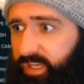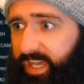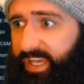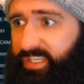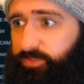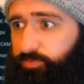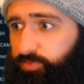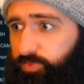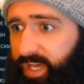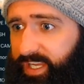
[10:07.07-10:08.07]
It
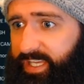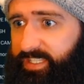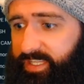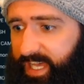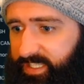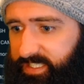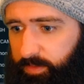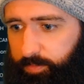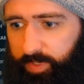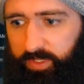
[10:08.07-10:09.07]
really is that
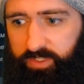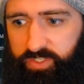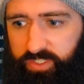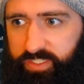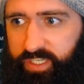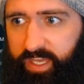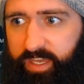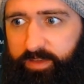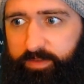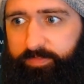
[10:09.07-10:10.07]
simple. Just
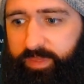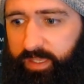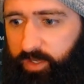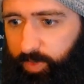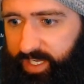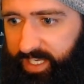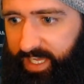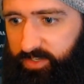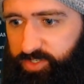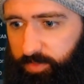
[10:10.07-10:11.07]
quickly,
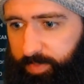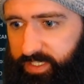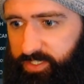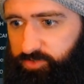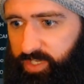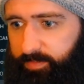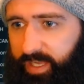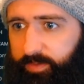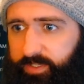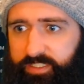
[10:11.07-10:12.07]
I'll jump into Stream
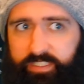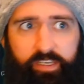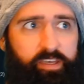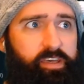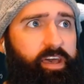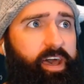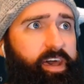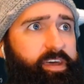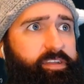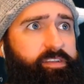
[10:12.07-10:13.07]
Elements
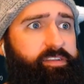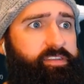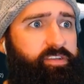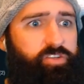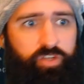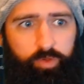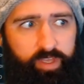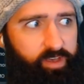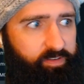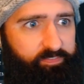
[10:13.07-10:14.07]
and show
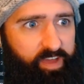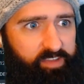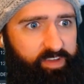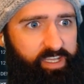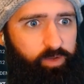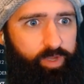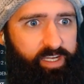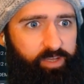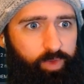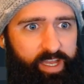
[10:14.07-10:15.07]
you very, very
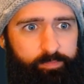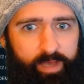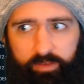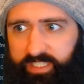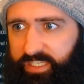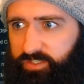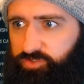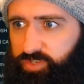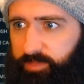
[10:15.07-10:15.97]
quickly whereabouts it is on Stream